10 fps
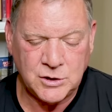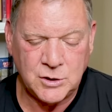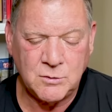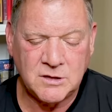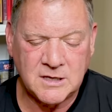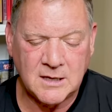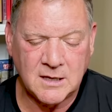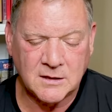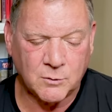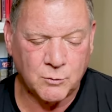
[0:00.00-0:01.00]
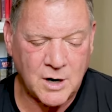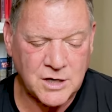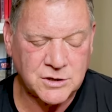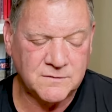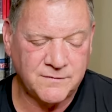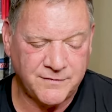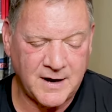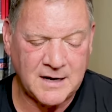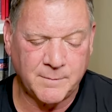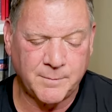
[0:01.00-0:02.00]
Do you think that the Russian
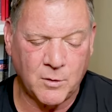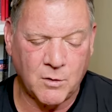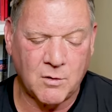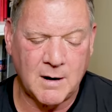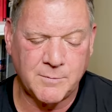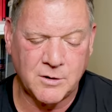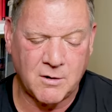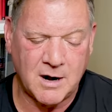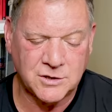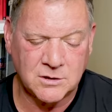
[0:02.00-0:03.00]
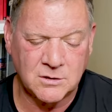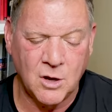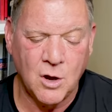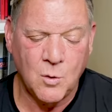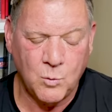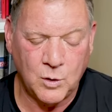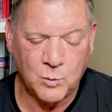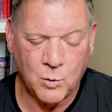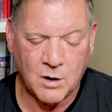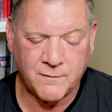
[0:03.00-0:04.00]
fighter program progression would
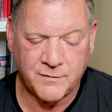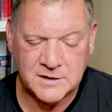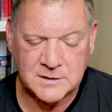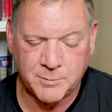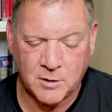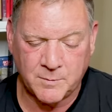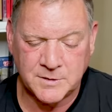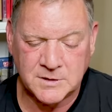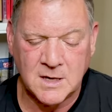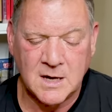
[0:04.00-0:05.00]
work for this purpose?